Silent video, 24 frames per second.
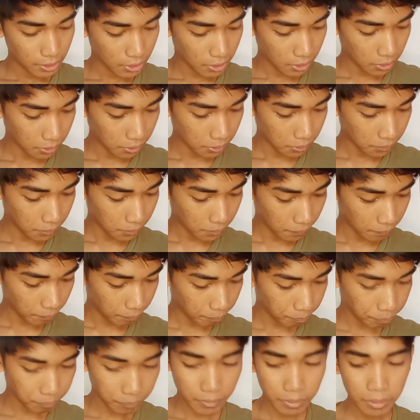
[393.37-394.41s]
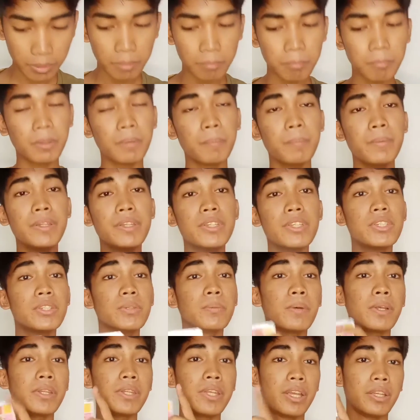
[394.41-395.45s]
So for me, this is
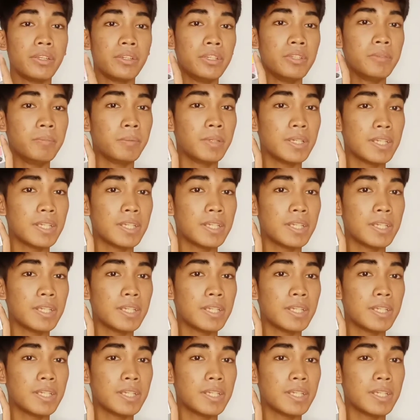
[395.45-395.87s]
100%.